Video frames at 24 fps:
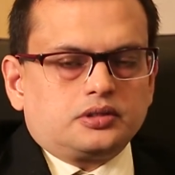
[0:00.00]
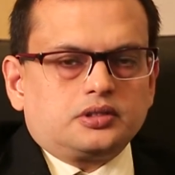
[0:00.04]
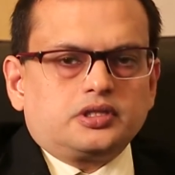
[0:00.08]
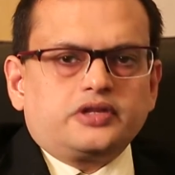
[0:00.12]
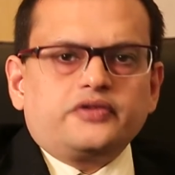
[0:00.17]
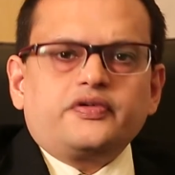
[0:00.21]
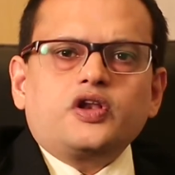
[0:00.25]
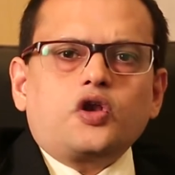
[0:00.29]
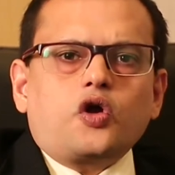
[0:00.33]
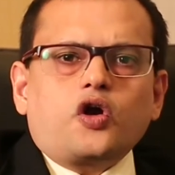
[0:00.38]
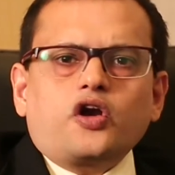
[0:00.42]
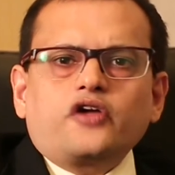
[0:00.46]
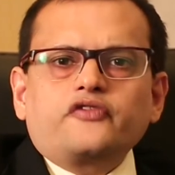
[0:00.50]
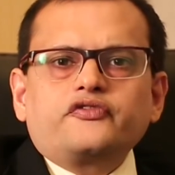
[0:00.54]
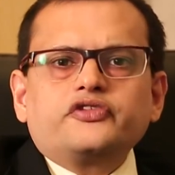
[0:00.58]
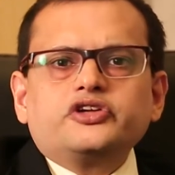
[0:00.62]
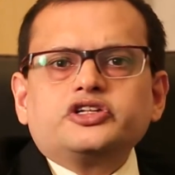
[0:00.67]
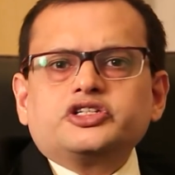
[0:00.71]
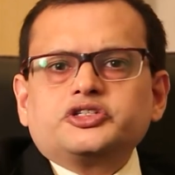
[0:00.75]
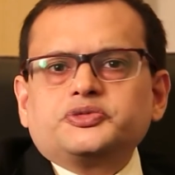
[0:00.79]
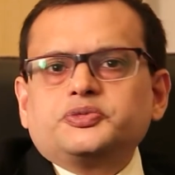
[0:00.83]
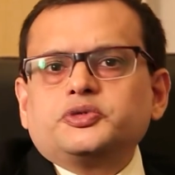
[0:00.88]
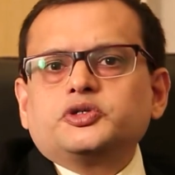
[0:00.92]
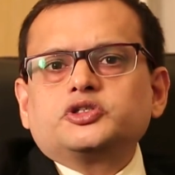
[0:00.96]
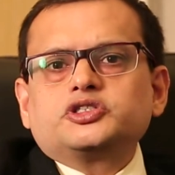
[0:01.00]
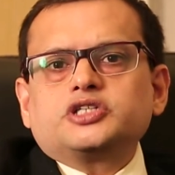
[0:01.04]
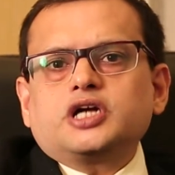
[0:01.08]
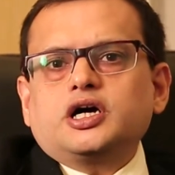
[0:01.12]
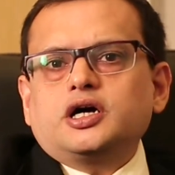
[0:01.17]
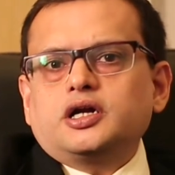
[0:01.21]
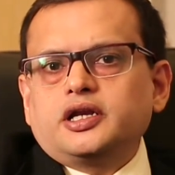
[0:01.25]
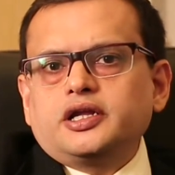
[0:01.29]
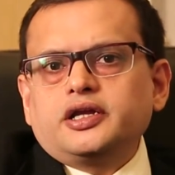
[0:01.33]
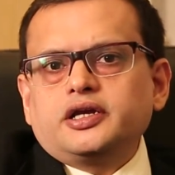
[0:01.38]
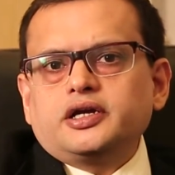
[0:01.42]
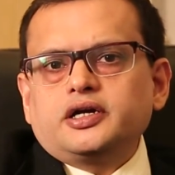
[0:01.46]
There were a lot of disputes
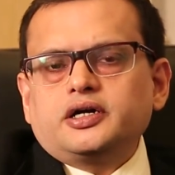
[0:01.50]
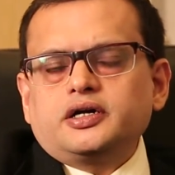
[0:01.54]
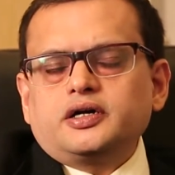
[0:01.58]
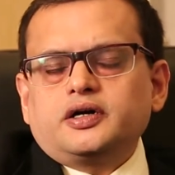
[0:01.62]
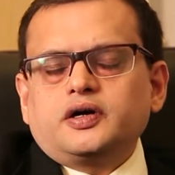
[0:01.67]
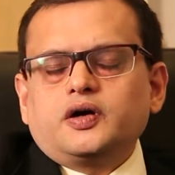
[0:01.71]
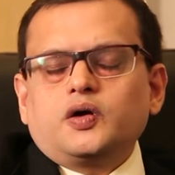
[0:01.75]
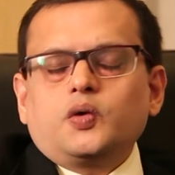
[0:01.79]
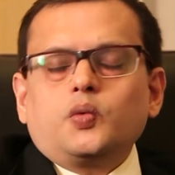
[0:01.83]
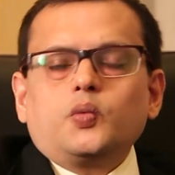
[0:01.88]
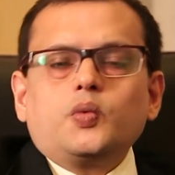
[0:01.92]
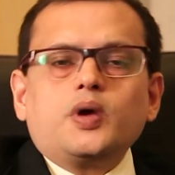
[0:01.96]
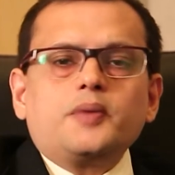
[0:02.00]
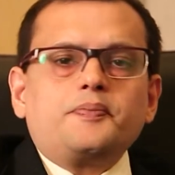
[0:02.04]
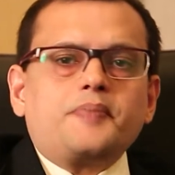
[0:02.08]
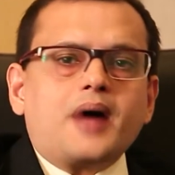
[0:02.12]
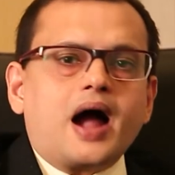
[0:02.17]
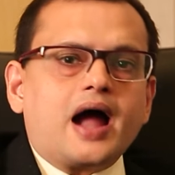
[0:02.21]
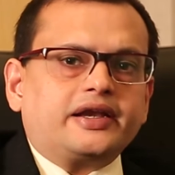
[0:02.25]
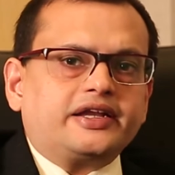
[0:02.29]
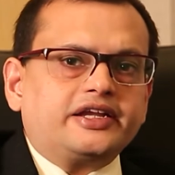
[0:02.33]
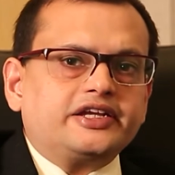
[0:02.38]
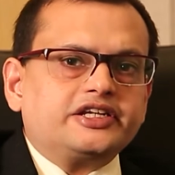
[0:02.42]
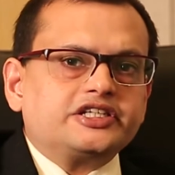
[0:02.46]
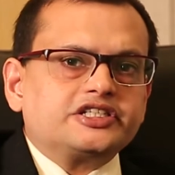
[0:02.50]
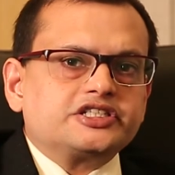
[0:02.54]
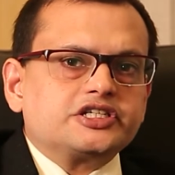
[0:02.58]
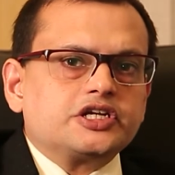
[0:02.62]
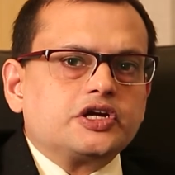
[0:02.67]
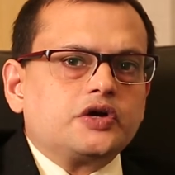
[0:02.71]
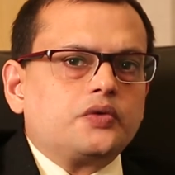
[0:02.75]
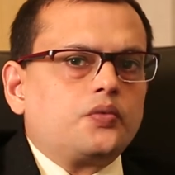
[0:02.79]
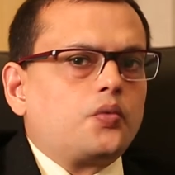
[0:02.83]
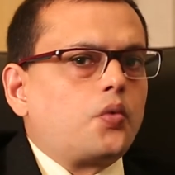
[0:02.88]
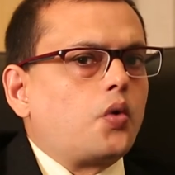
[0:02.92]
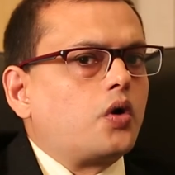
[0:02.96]
earlier where parties
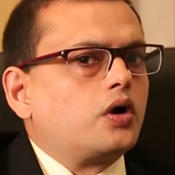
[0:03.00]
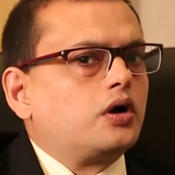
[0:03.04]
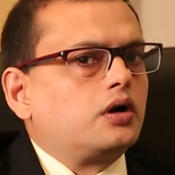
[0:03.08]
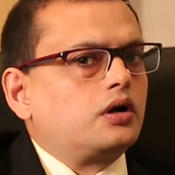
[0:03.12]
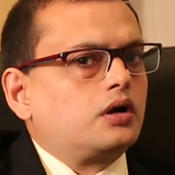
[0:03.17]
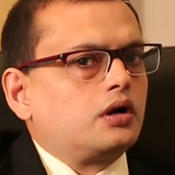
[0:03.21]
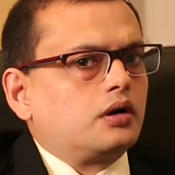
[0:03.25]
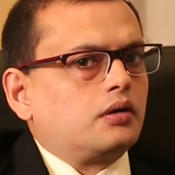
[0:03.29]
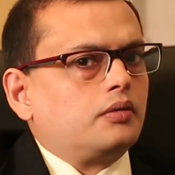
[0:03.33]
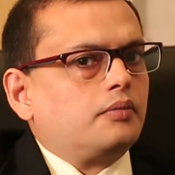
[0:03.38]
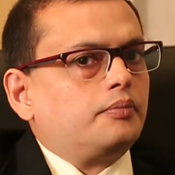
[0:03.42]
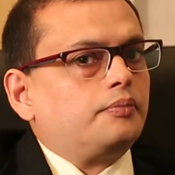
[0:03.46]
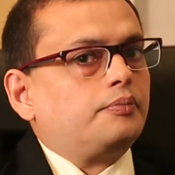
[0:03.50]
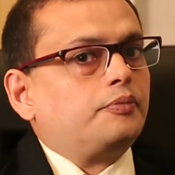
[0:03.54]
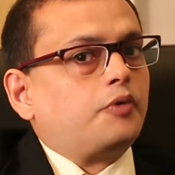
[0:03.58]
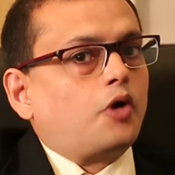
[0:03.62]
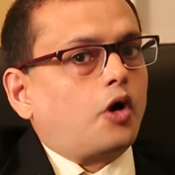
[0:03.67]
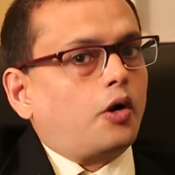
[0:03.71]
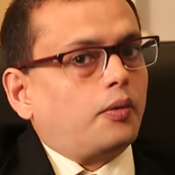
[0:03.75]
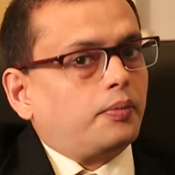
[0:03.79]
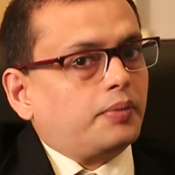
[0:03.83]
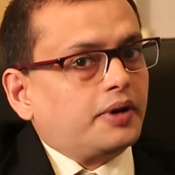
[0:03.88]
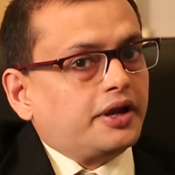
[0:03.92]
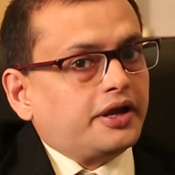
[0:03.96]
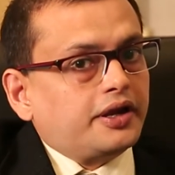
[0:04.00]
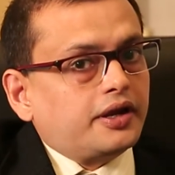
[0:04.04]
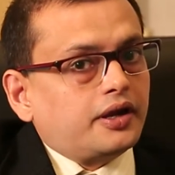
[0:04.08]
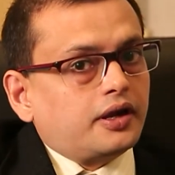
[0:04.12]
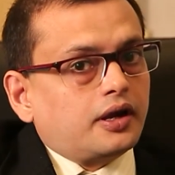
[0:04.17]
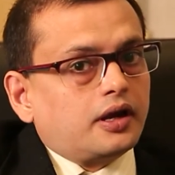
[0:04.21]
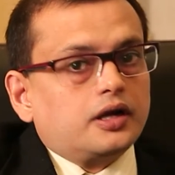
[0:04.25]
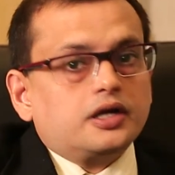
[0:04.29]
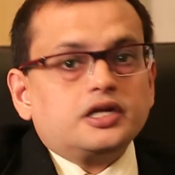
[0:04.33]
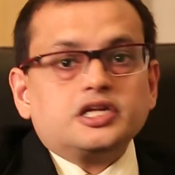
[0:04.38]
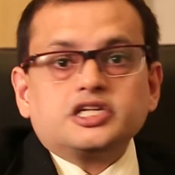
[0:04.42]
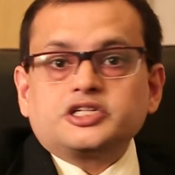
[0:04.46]
would
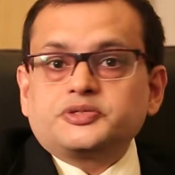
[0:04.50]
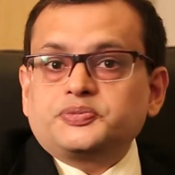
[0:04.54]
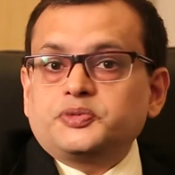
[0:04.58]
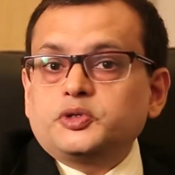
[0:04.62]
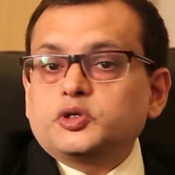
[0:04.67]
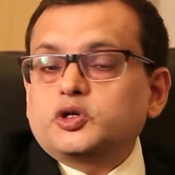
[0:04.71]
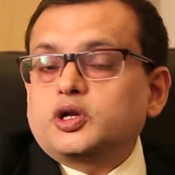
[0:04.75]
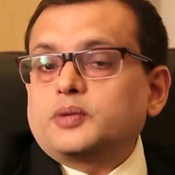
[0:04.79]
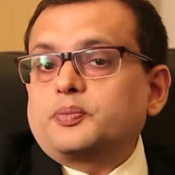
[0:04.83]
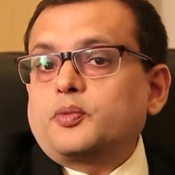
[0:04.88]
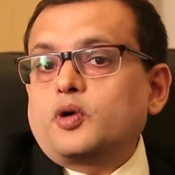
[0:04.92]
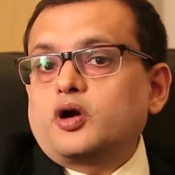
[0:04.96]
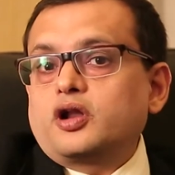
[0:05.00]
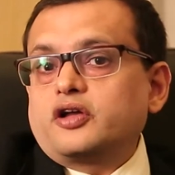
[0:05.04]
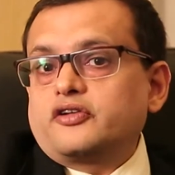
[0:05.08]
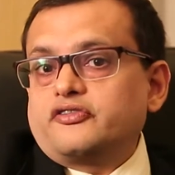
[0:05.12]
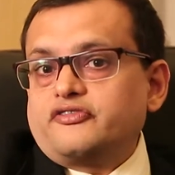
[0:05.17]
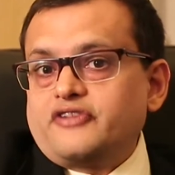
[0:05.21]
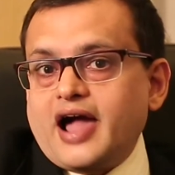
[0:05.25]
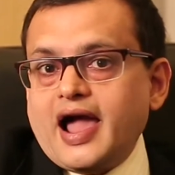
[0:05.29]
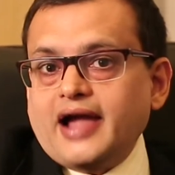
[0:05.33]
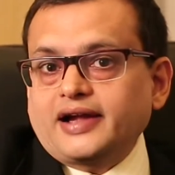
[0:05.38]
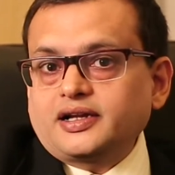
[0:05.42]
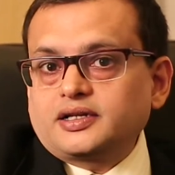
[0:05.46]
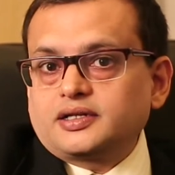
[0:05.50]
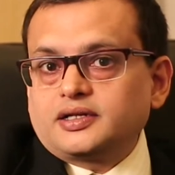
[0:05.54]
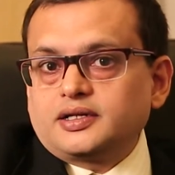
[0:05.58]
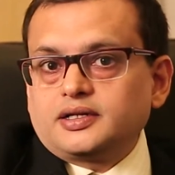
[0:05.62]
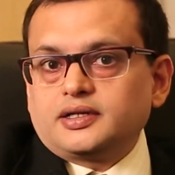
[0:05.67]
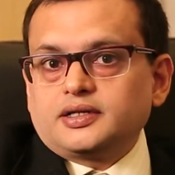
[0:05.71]
probably dispute upon a fact